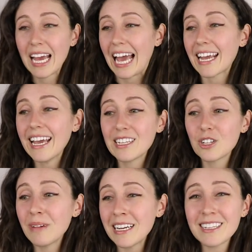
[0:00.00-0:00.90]
Again,
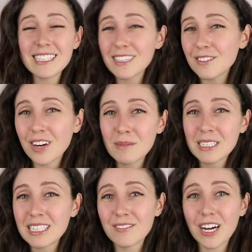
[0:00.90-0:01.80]
you may not see your
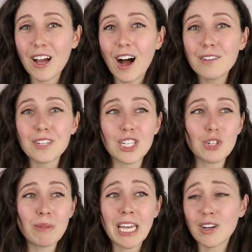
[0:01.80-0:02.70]
pharmacist very often. You
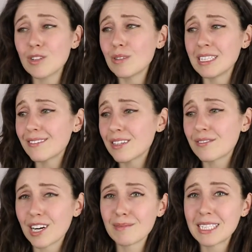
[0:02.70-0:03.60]
may go to a different
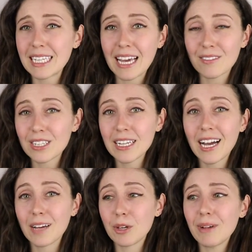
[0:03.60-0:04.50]
pharmacy every
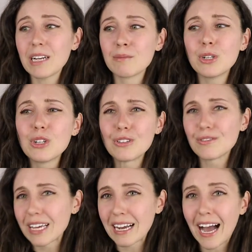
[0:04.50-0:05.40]
time. You might have
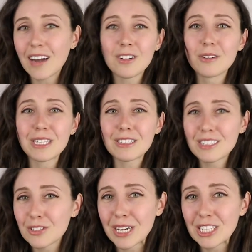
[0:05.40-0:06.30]
moved. Like, I don't know what your
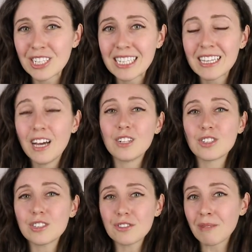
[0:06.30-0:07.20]
situation is.
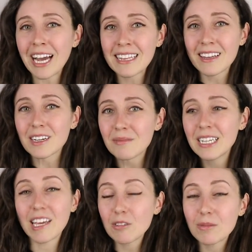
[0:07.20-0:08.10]
Just remind them.
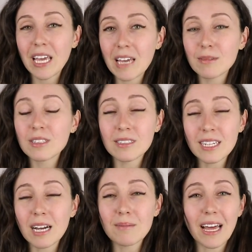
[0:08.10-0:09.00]
They will be able to
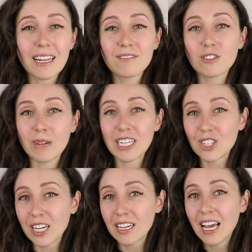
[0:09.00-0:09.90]
look up that information.